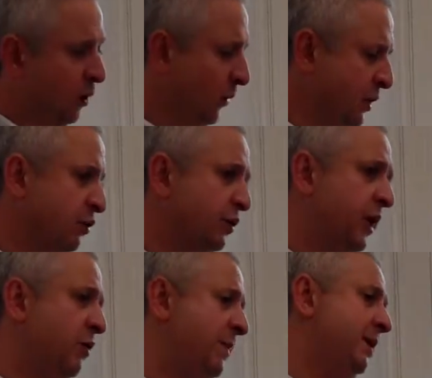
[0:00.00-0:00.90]
We all
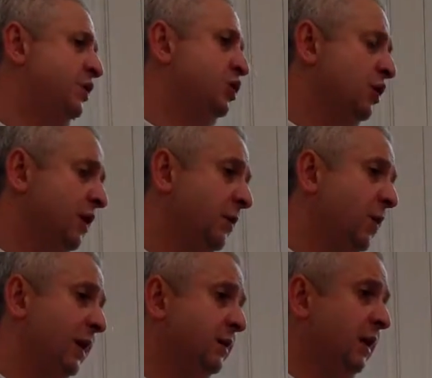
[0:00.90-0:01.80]
know about the shocking
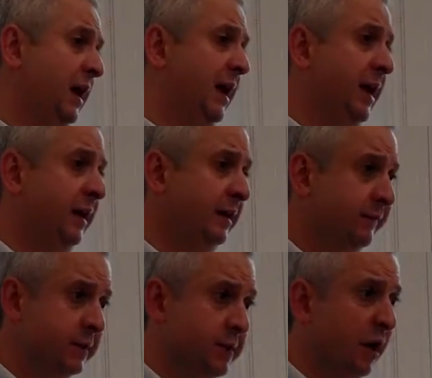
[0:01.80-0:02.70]
way that care
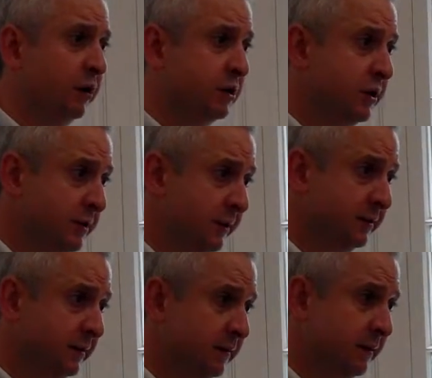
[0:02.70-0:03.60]
leavers are
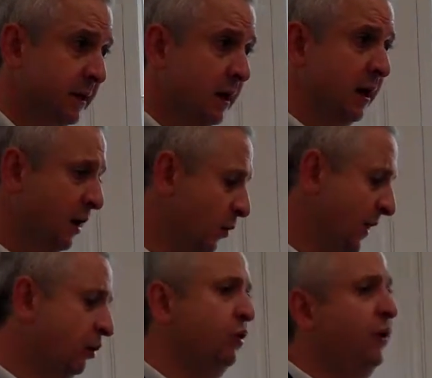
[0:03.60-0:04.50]
treated.
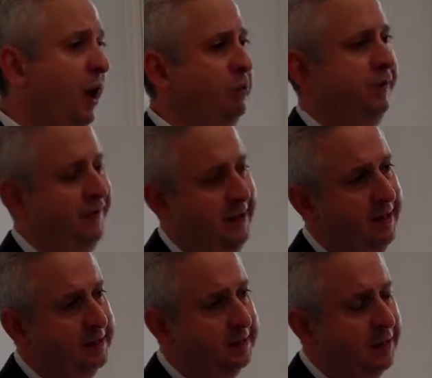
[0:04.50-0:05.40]
We all know the
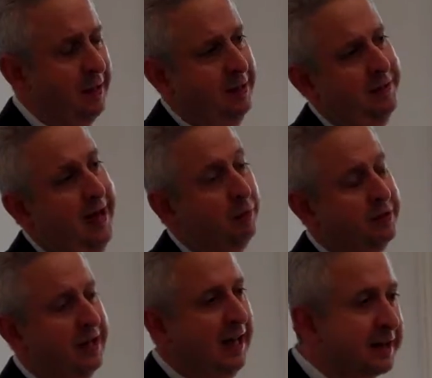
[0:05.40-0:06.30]
fact that
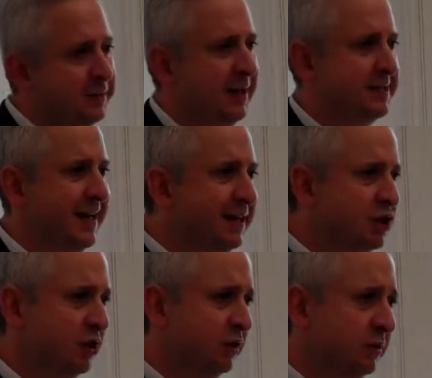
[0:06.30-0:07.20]
with
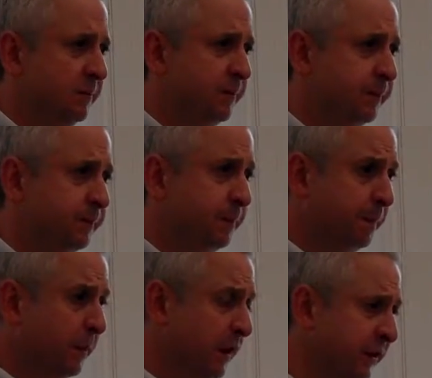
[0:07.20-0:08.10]
academisation,
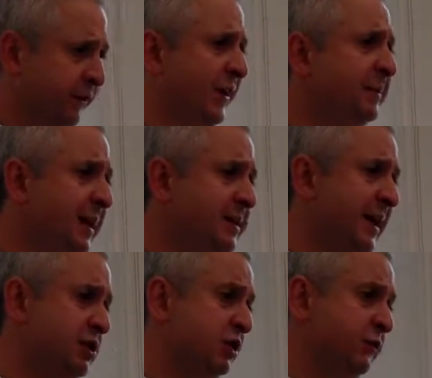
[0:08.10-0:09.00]
the
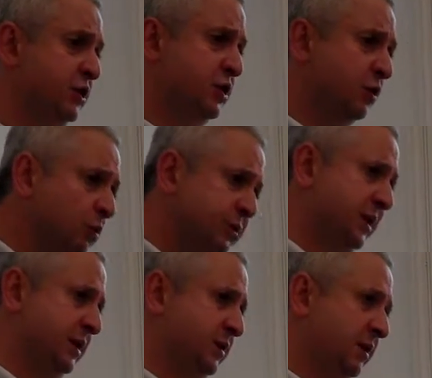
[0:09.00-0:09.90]
fragmentation of the school
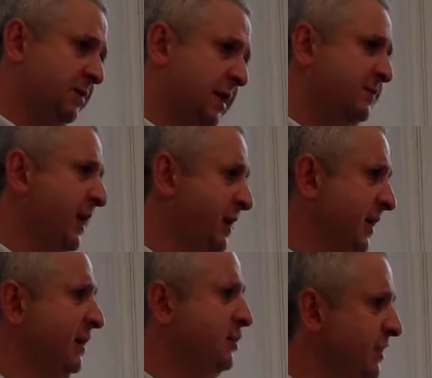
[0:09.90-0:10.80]
system is making
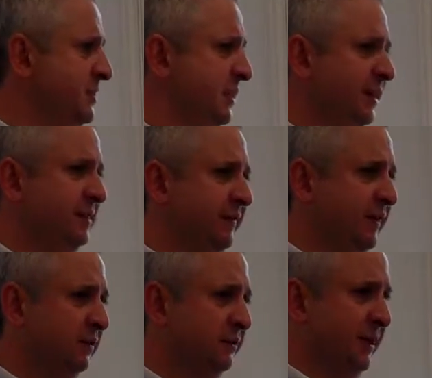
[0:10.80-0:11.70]
it increasingly
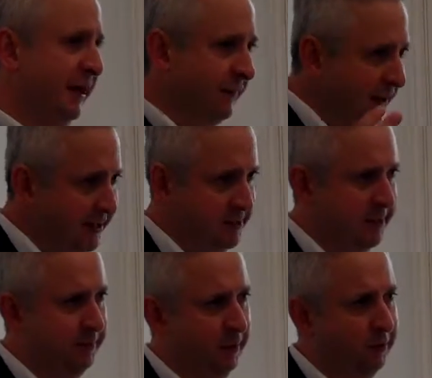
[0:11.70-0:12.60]
difficult to have
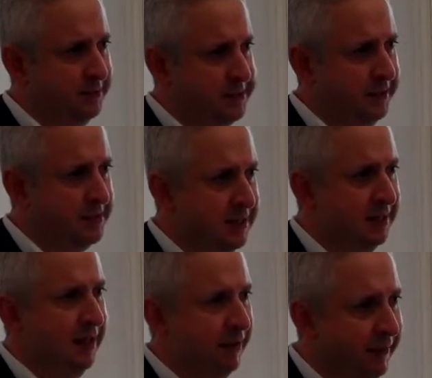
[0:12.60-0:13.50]
holistic policies
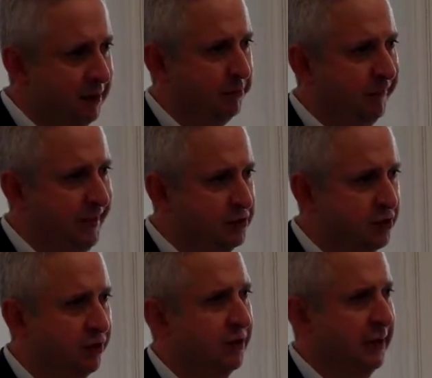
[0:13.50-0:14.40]
around
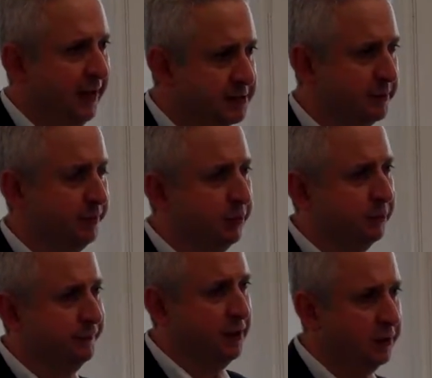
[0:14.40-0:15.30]
prevention and
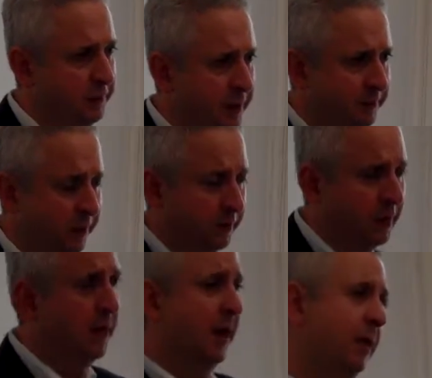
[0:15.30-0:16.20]
support for young people.
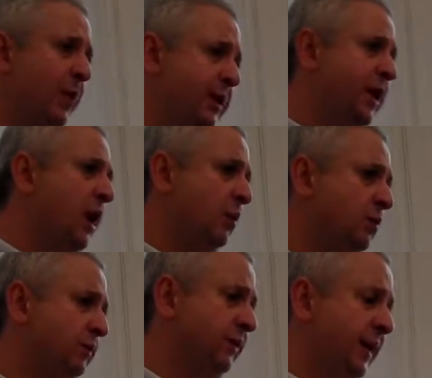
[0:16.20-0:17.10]
And we
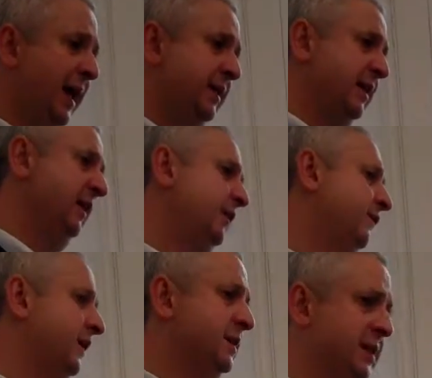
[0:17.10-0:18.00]
know that the ending of
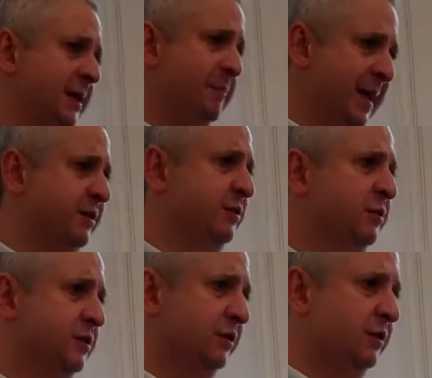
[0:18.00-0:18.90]
things like
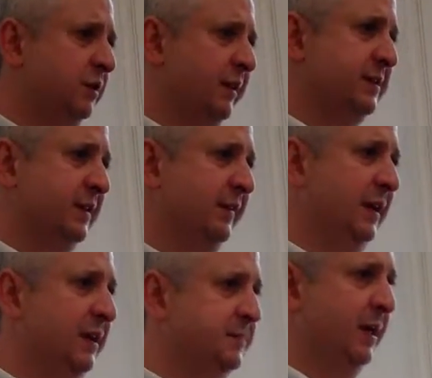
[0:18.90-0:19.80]
mentors and all the rest of
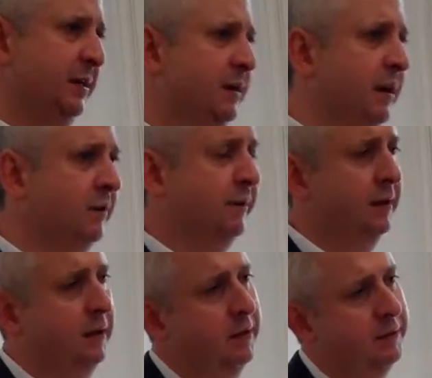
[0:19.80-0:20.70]
it has made
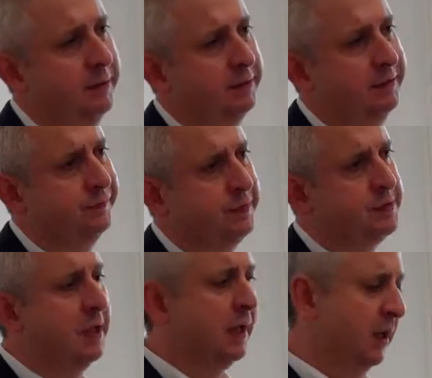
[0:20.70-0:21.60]
a real
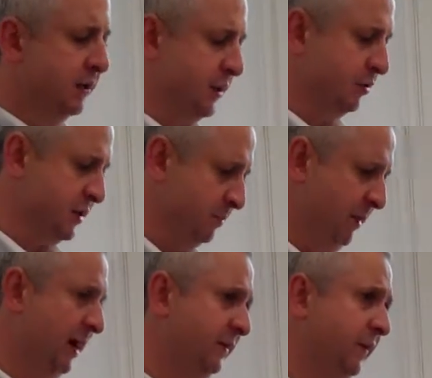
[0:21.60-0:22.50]
difference. So
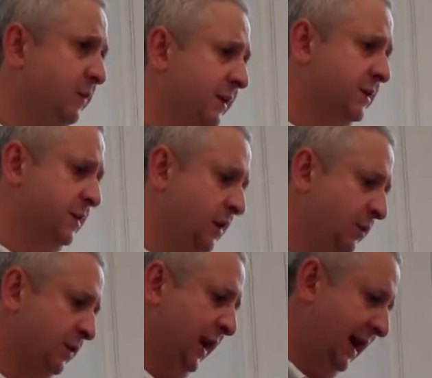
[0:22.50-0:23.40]
my view is that you would